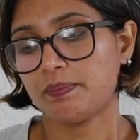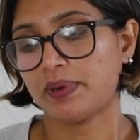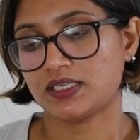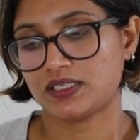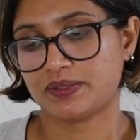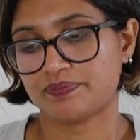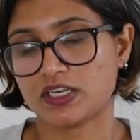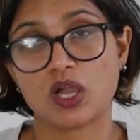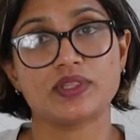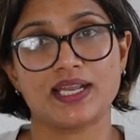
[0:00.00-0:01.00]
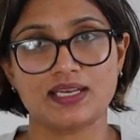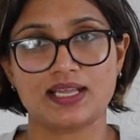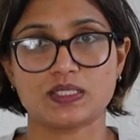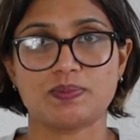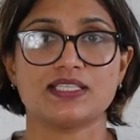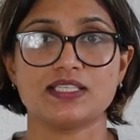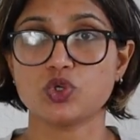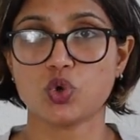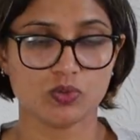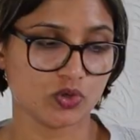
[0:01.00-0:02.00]
But now that expense
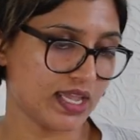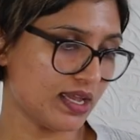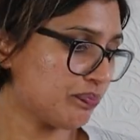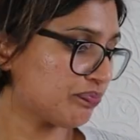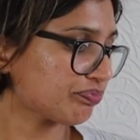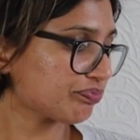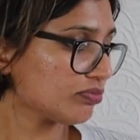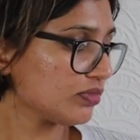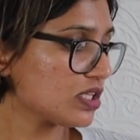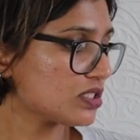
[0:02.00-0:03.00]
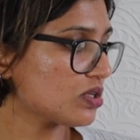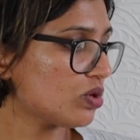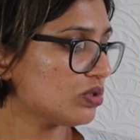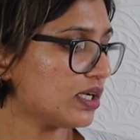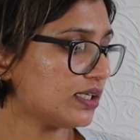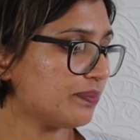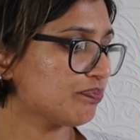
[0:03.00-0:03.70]
is no more there. So